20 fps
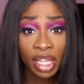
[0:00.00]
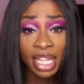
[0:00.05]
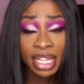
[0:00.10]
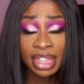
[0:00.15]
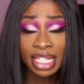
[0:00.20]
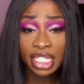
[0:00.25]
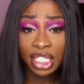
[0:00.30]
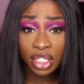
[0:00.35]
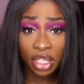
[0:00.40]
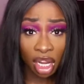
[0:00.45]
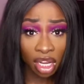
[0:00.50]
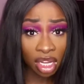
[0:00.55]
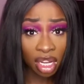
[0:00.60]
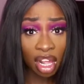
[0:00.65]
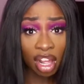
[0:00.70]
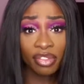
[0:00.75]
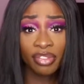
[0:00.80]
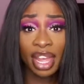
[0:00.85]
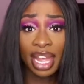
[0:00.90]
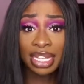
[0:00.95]
This started
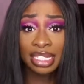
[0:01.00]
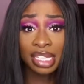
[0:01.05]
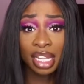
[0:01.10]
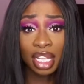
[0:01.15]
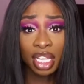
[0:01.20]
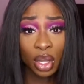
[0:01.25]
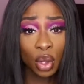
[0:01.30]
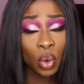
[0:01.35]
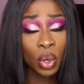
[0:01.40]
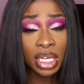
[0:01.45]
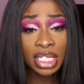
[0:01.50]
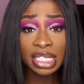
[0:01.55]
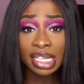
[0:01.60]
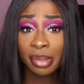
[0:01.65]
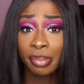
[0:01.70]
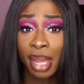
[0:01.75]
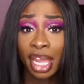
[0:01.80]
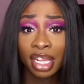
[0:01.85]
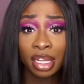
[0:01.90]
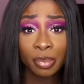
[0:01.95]
off as a quarantine
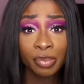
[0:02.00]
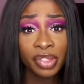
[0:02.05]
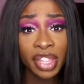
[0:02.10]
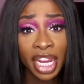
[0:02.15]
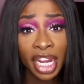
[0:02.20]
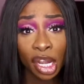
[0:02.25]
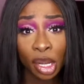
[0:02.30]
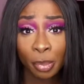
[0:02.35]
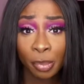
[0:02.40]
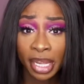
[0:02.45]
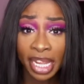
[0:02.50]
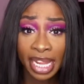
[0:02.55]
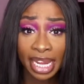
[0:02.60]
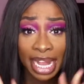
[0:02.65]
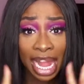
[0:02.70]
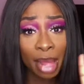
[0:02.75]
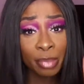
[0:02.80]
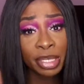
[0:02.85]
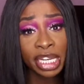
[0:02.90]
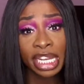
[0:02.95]
makeup therapy, and
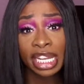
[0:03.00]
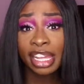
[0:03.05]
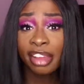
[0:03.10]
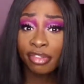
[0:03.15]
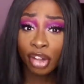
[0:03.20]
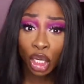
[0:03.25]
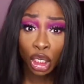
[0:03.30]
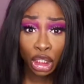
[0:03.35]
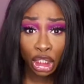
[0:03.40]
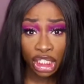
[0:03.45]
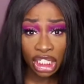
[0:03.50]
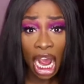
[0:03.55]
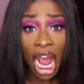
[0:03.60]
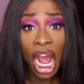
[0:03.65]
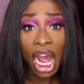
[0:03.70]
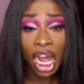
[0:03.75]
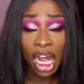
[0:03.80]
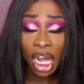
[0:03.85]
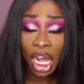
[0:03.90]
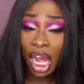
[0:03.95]
I'm delivered.
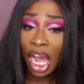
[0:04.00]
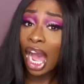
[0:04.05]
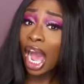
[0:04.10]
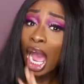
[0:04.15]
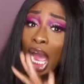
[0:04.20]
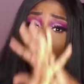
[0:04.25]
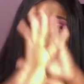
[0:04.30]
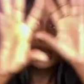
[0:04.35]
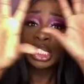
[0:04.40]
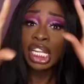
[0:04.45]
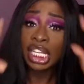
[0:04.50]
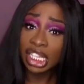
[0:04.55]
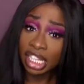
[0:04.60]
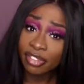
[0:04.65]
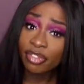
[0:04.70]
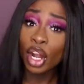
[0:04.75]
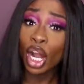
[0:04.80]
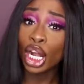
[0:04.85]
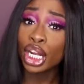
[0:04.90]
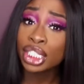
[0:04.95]
I'm
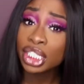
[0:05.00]
delivered,